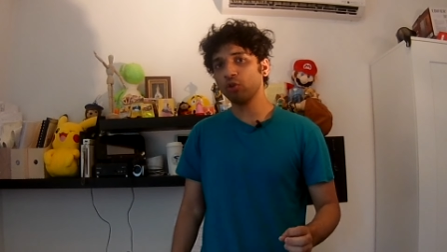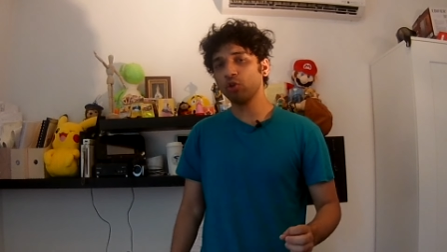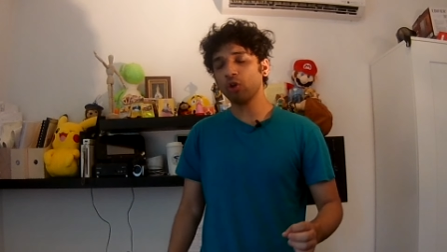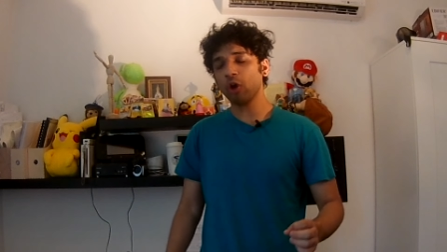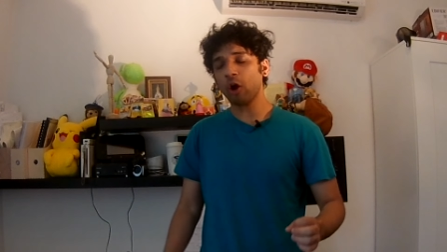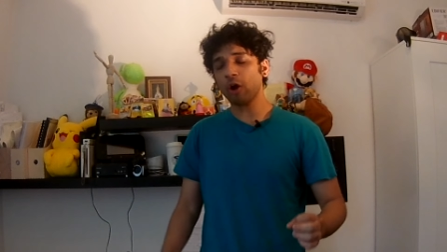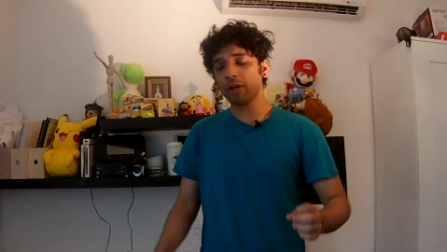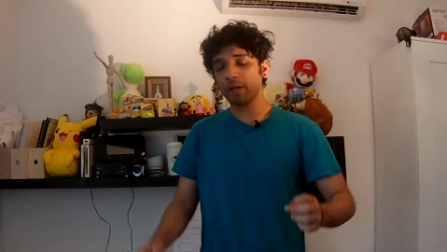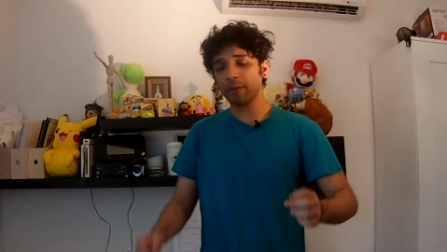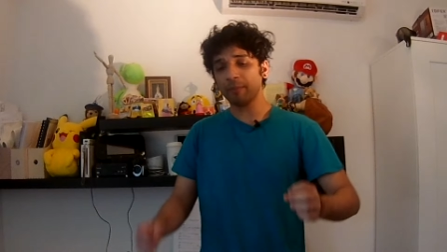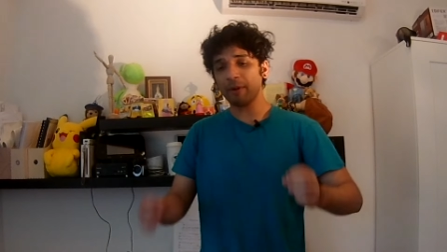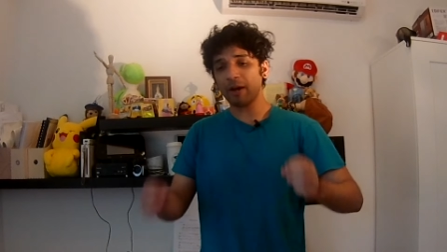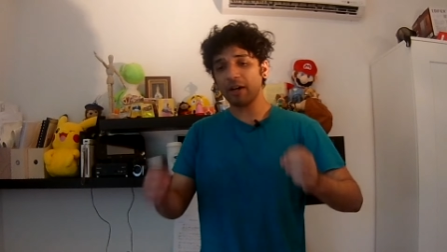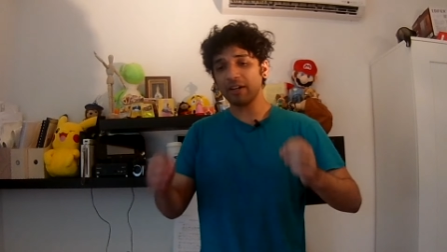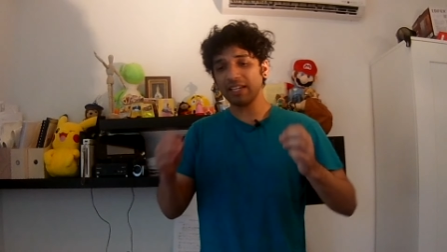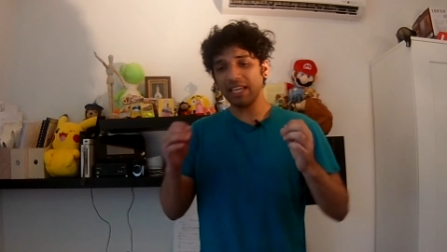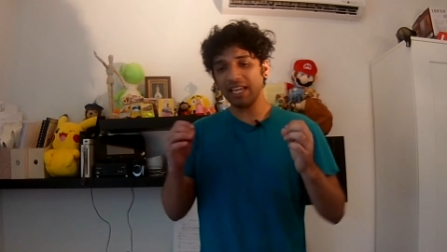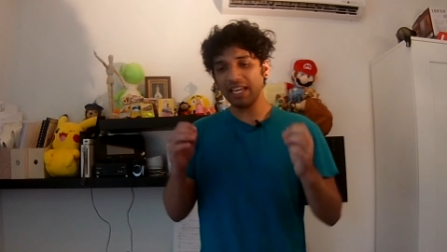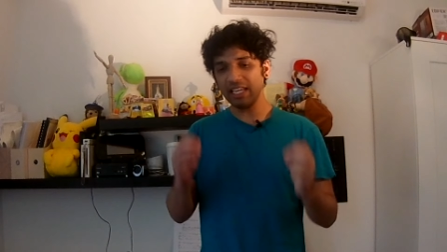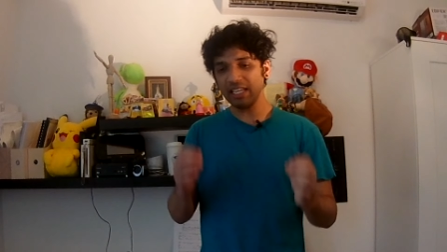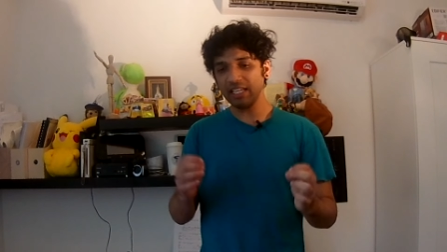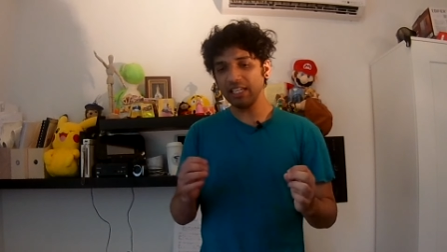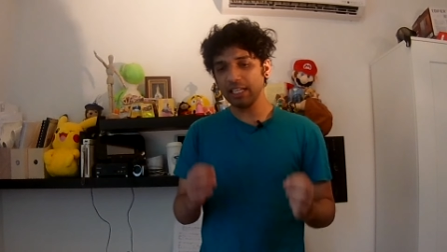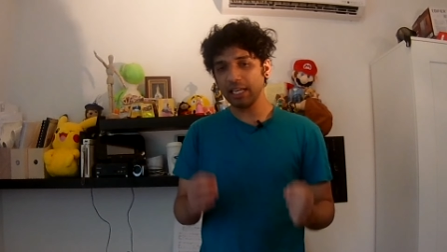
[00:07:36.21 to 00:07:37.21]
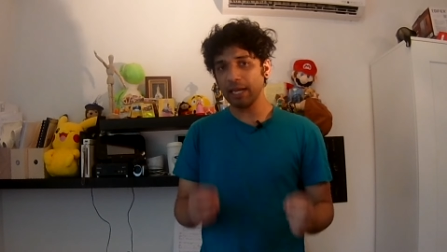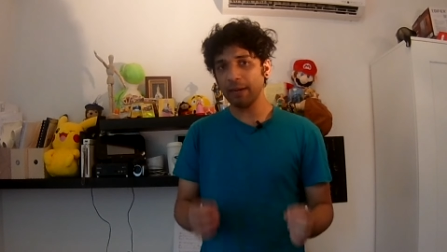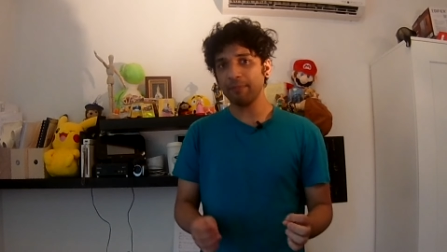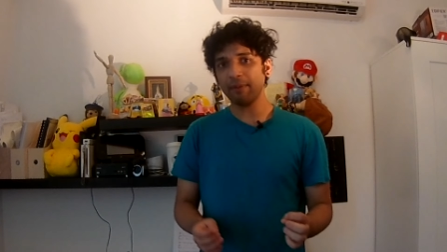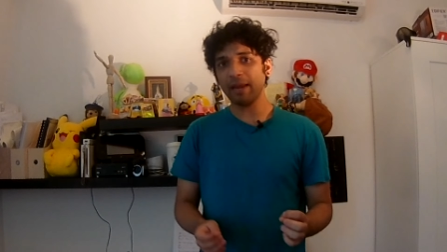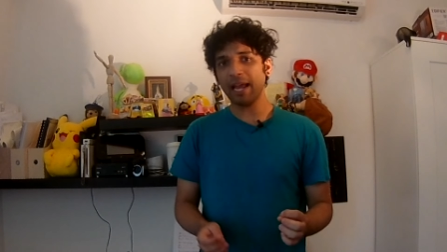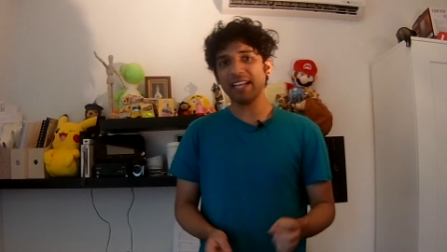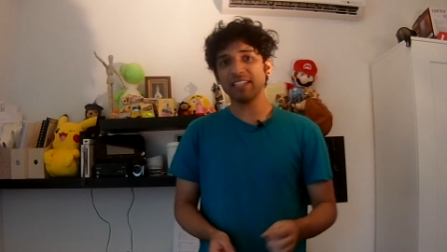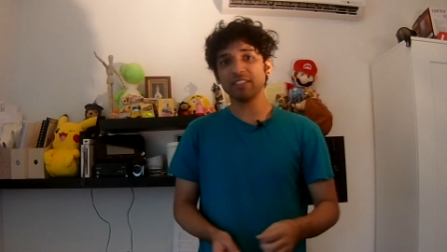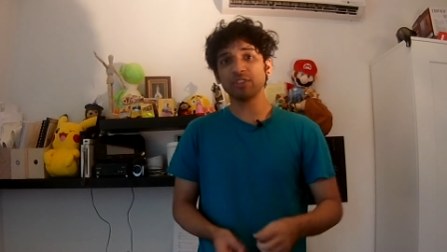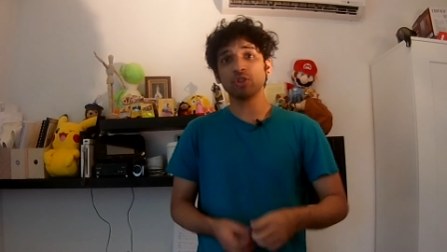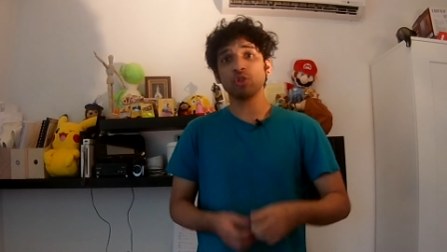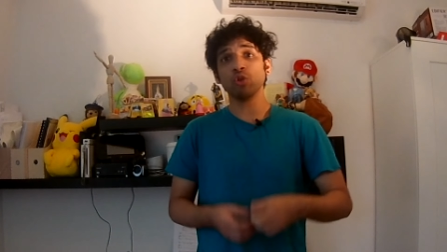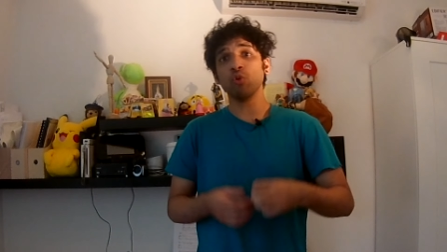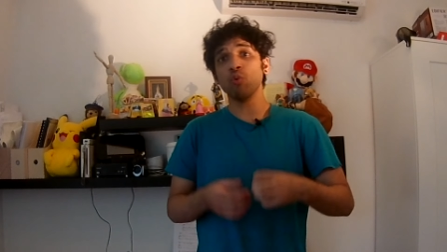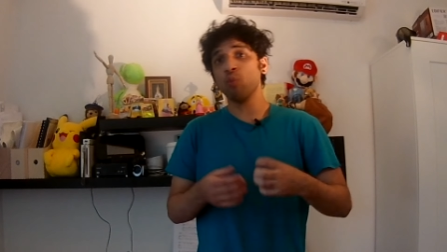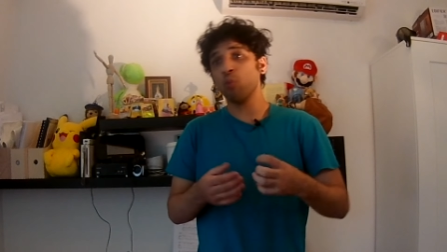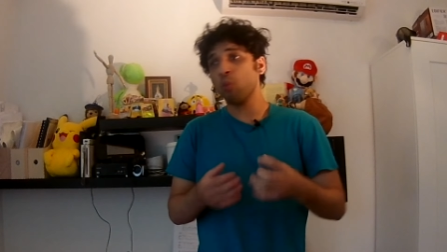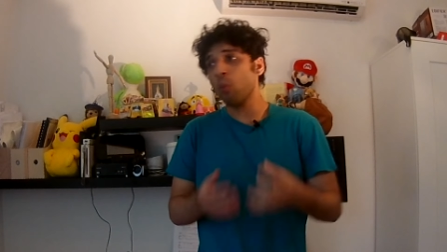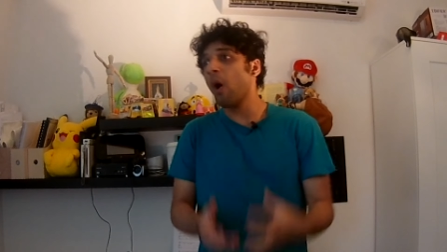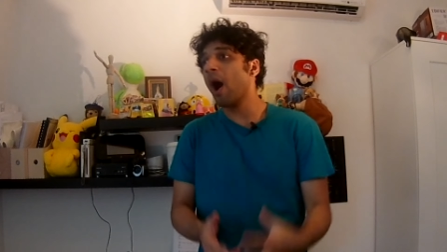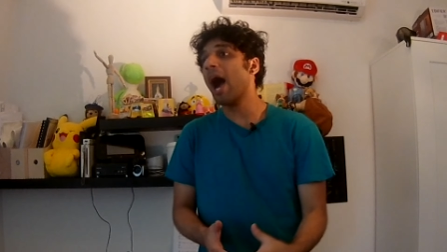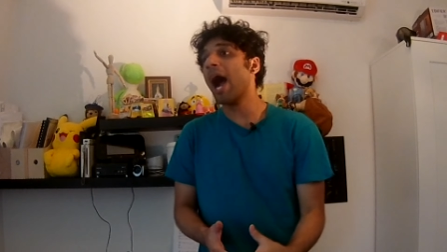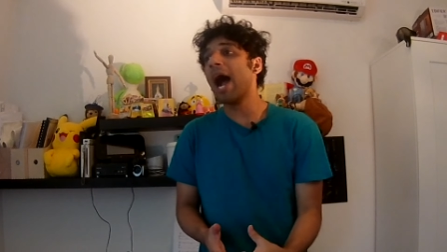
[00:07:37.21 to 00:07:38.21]
talking about in depth as to
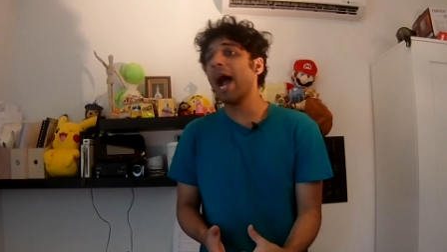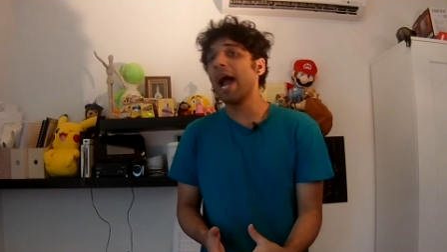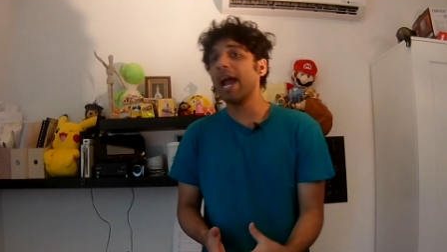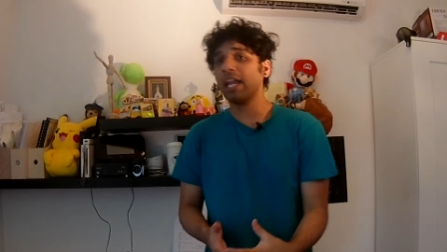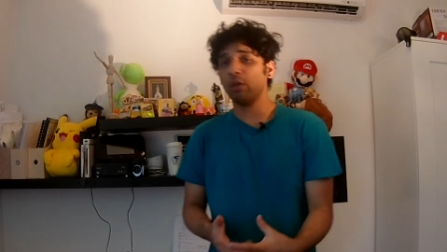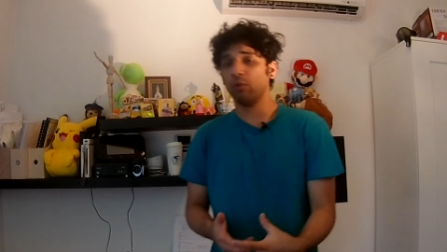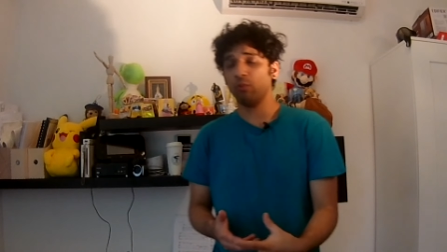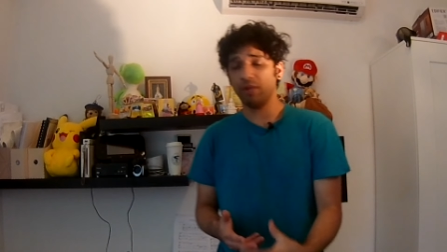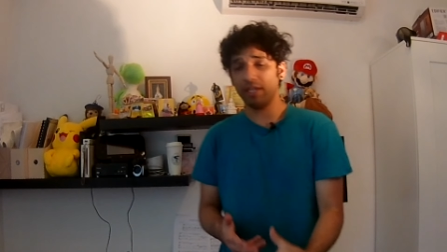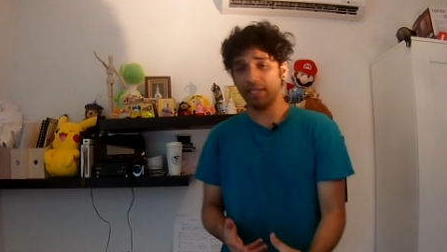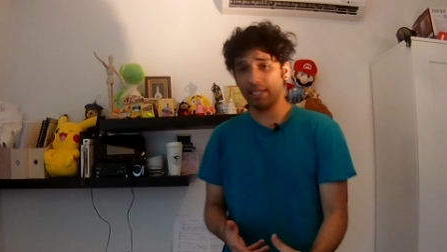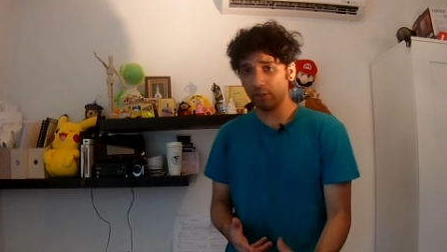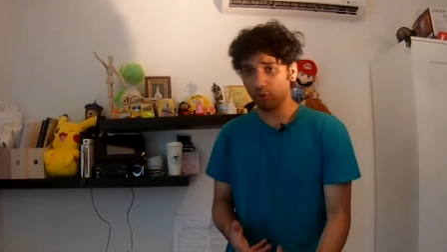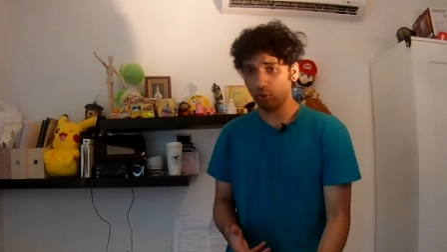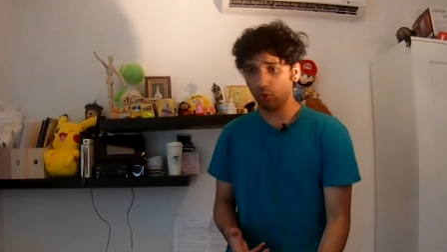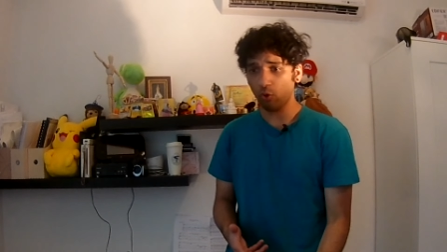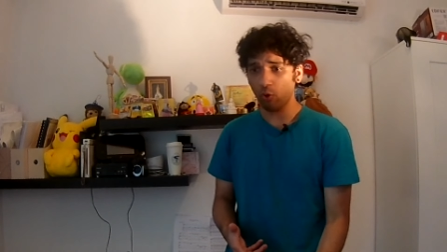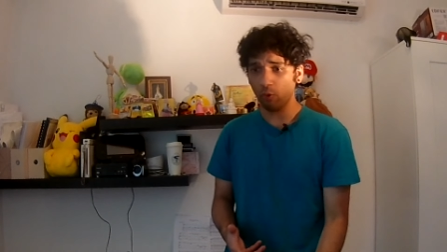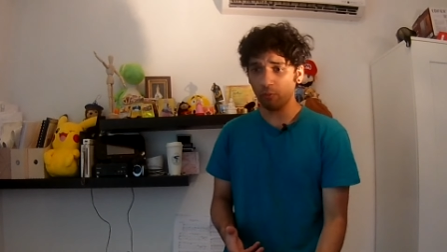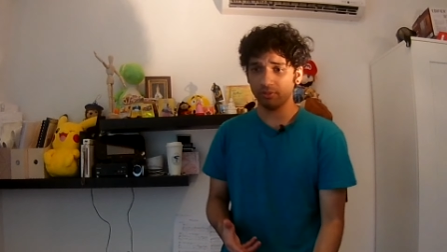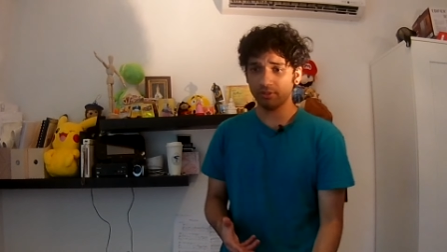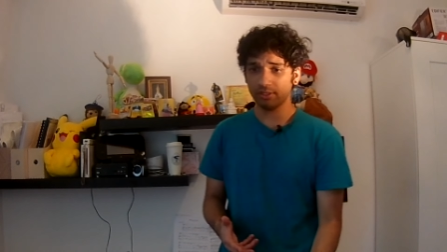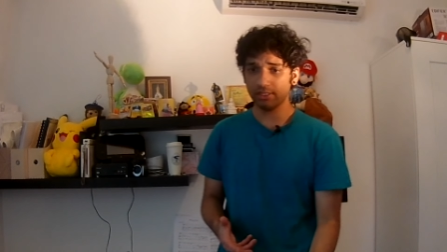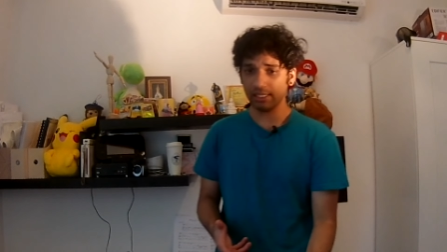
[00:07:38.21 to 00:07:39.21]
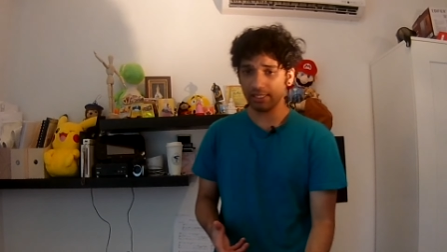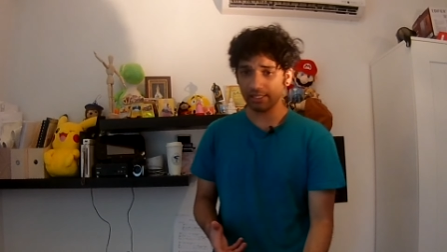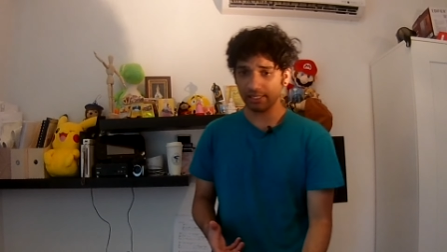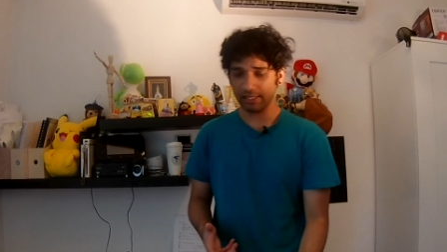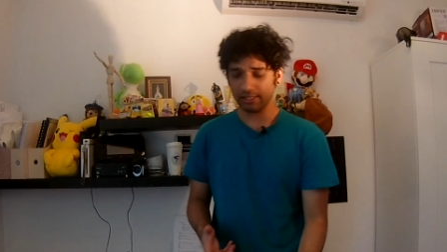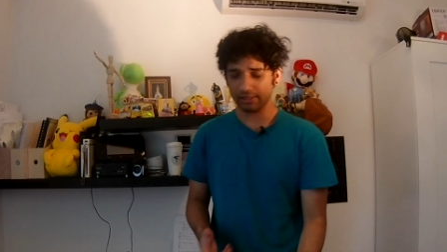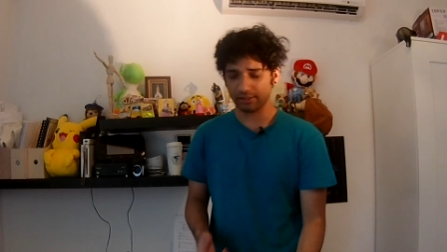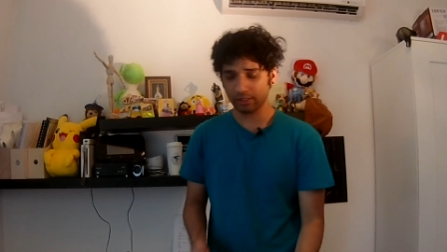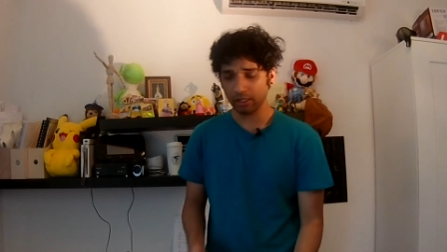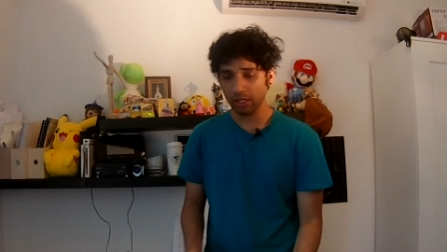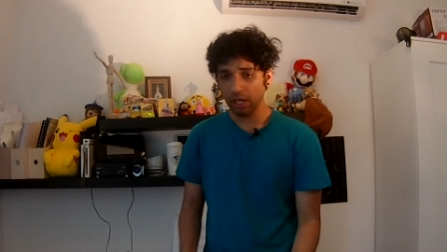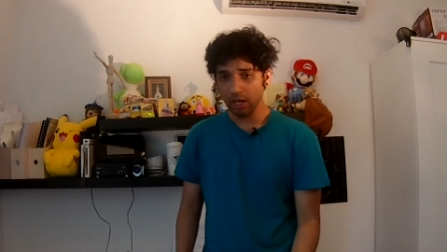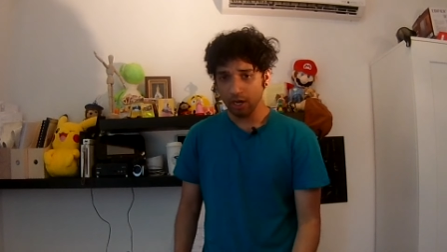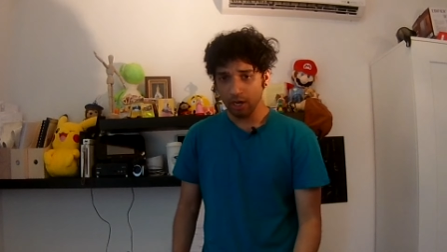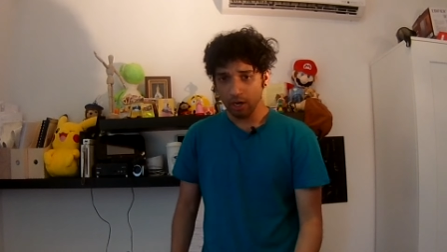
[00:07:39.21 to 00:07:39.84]
why we get homesickness.